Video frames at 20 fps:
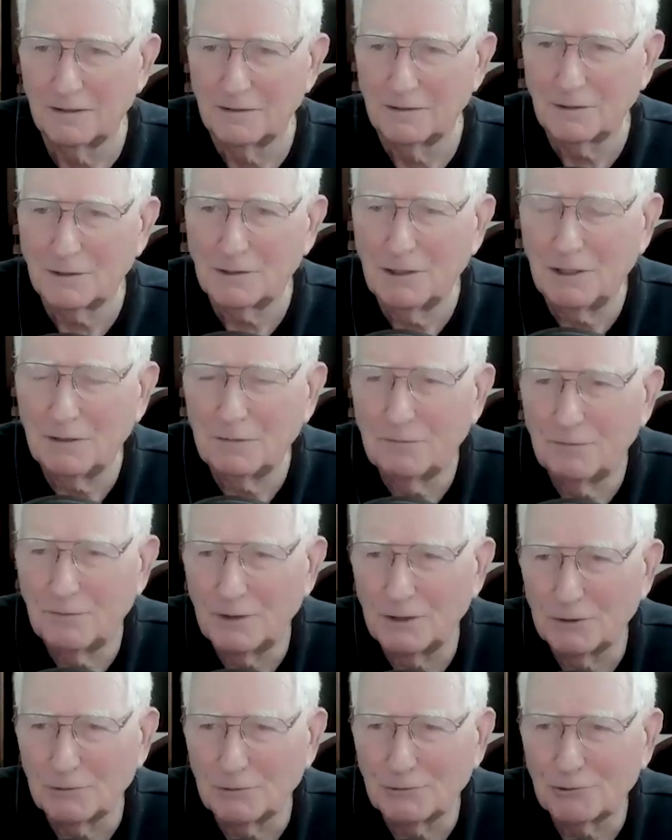The kid
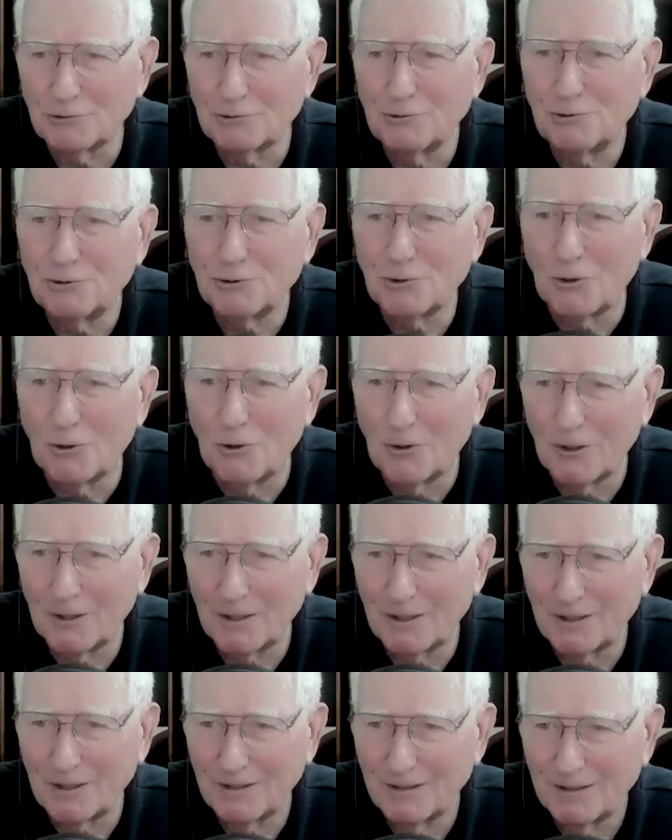feels joy.
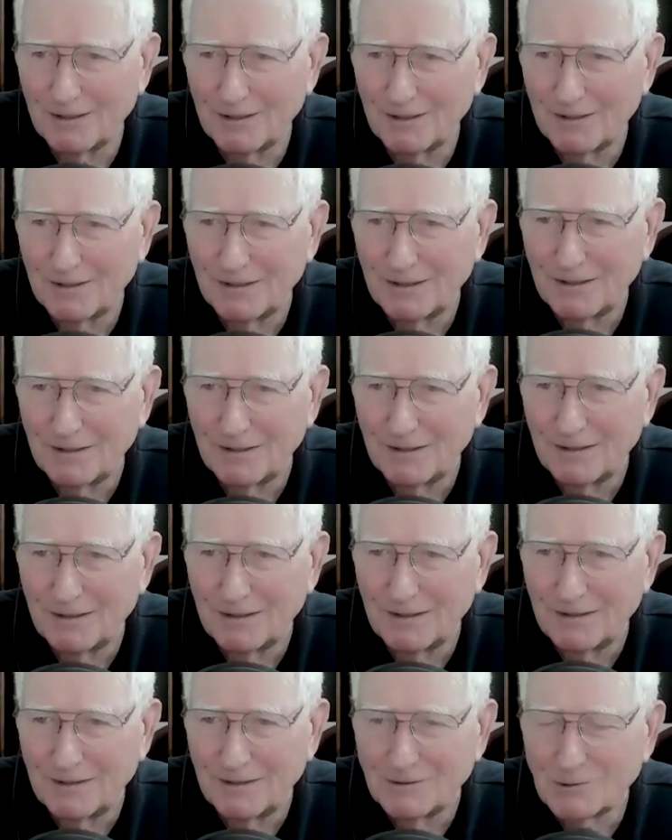
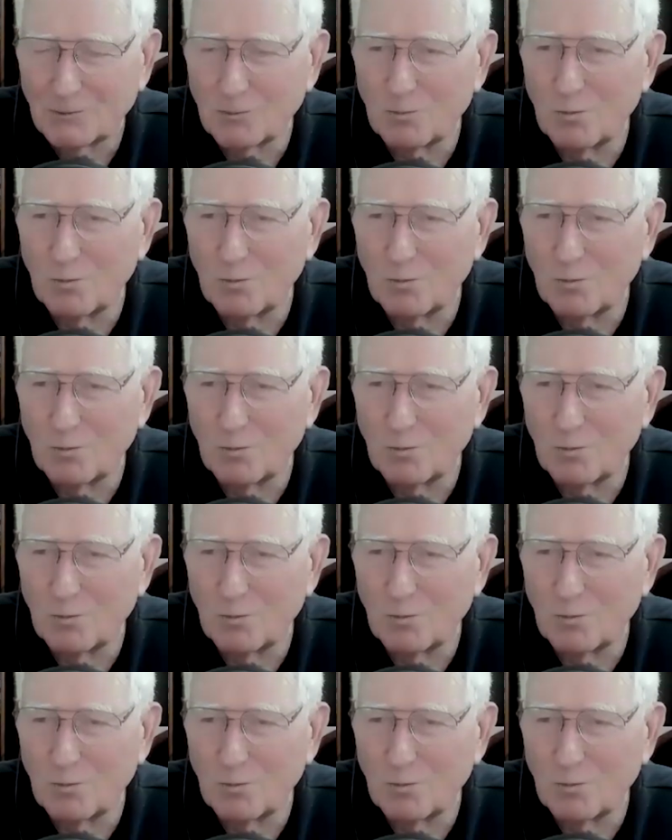It's